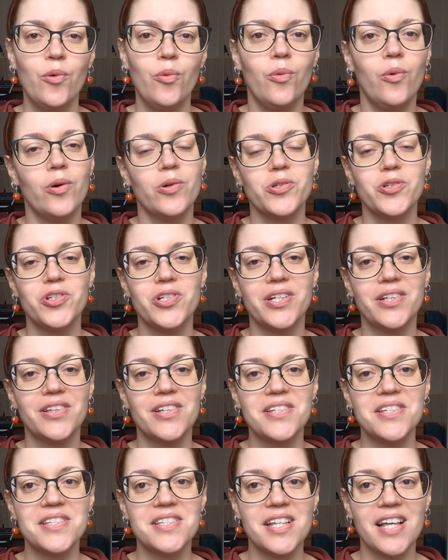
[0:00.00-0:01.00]
watching
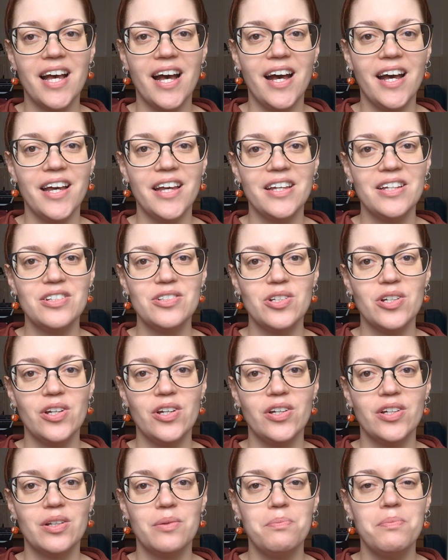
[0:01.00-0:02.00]
the sky
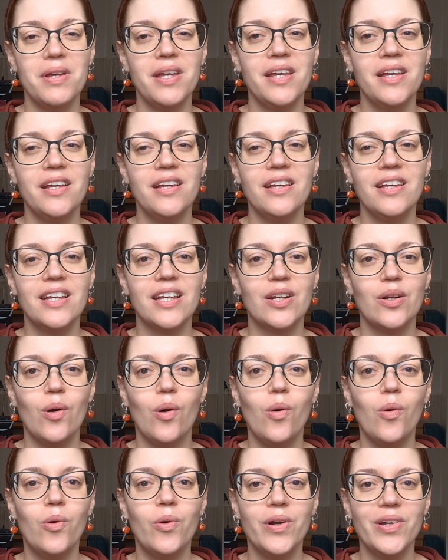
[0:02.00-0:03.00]
turn pink and
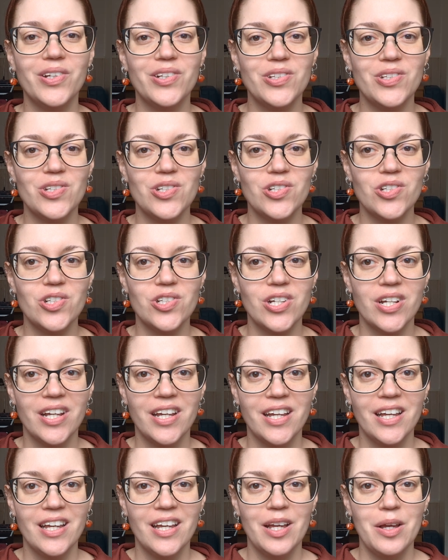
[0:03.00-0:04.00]
orange,
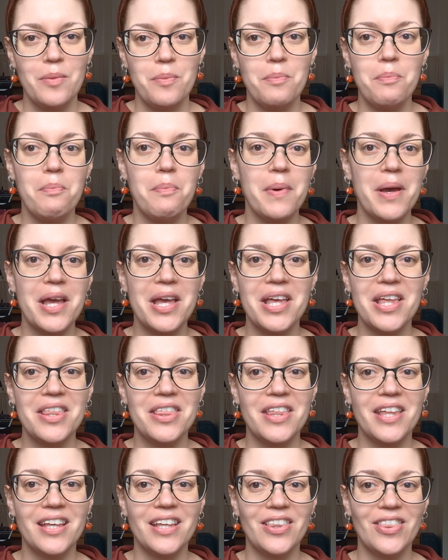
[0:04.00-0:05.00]

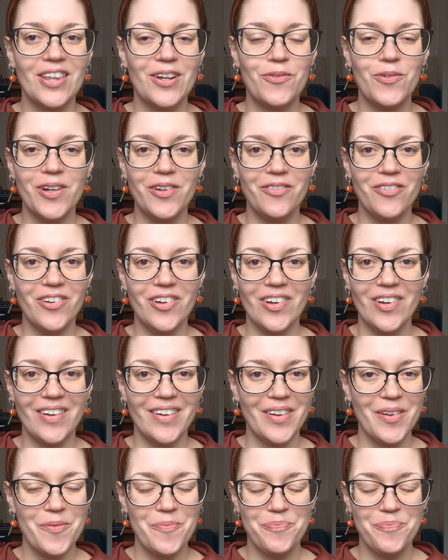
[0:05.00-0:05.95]
bathing in the river.